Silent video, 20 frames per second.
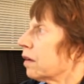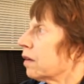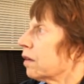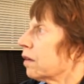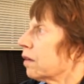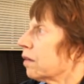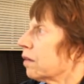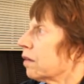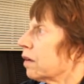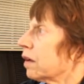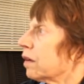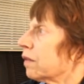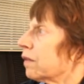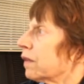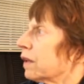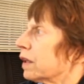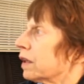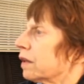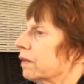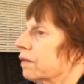Oh, come
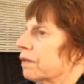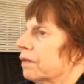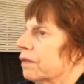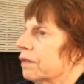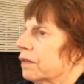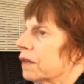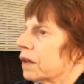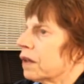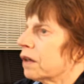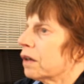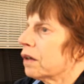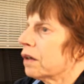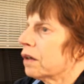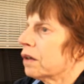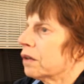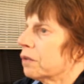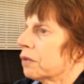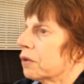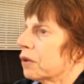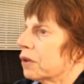on.
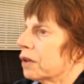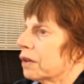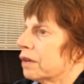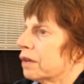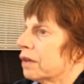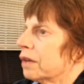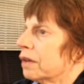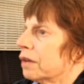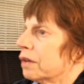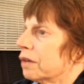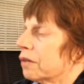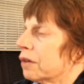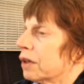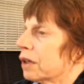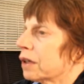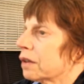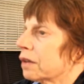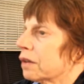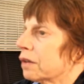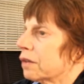I want to see
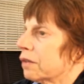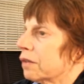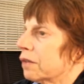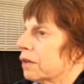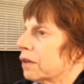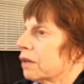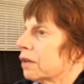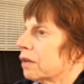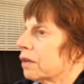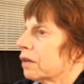directives.